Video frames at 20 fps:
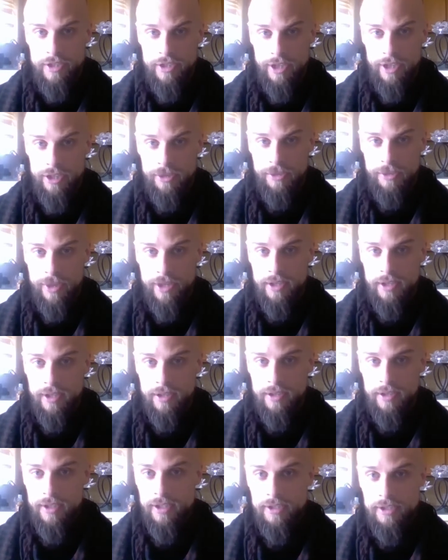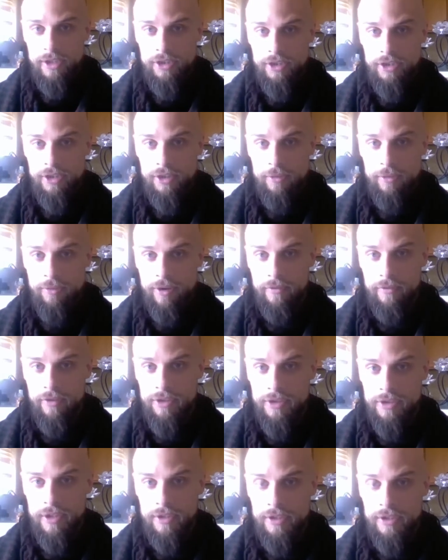sexual identities, and gender
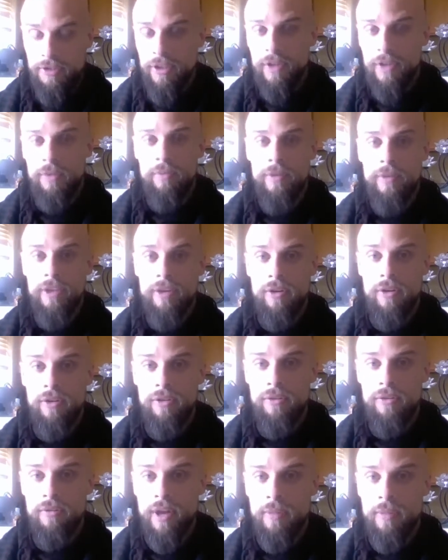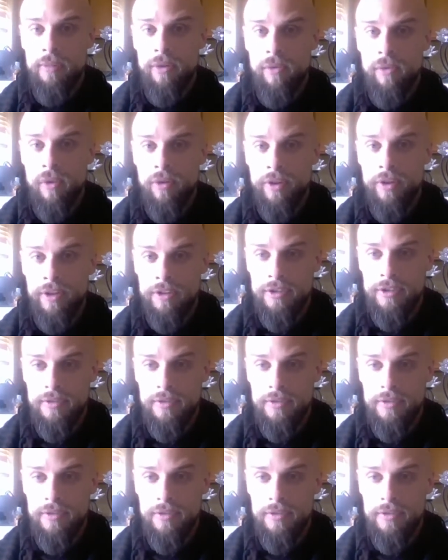preferences, and they will be called the Rainbow Warriors.